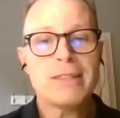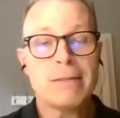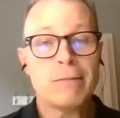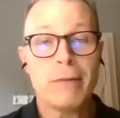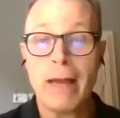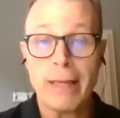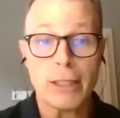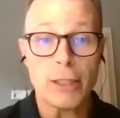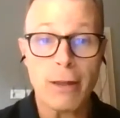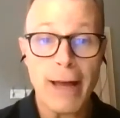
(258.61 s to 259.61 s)
and we got to get a
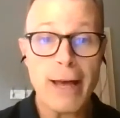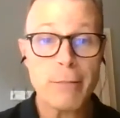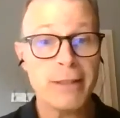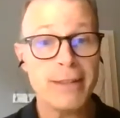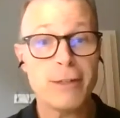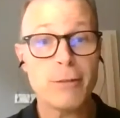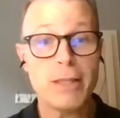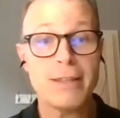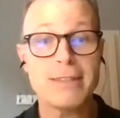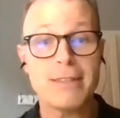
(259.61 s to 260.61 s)
little comedy in there
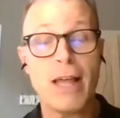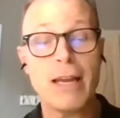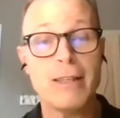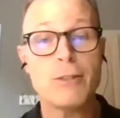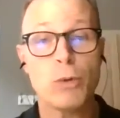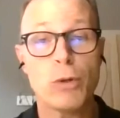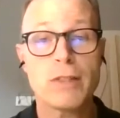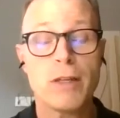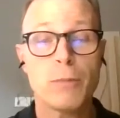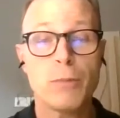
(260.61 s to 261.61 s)
because a lot of these works
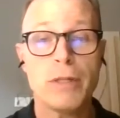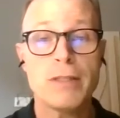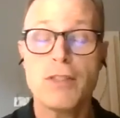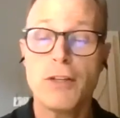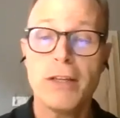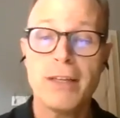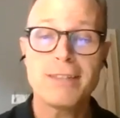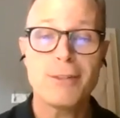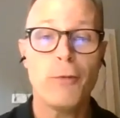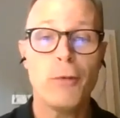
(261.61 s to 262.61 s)
are pretty serious,
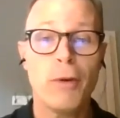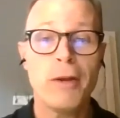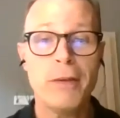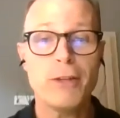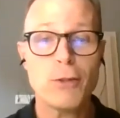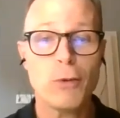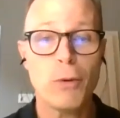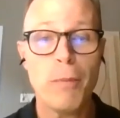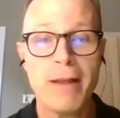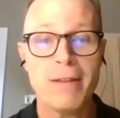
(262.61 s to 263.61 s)
so we want to make sure
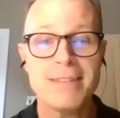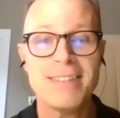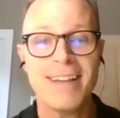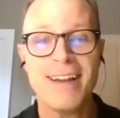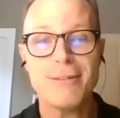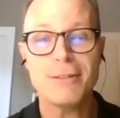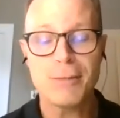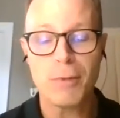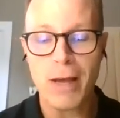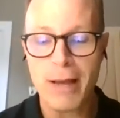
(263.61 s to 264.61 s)
we're balancing it out with
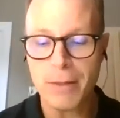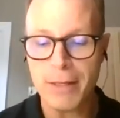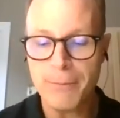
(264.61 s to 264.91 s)
some comedy.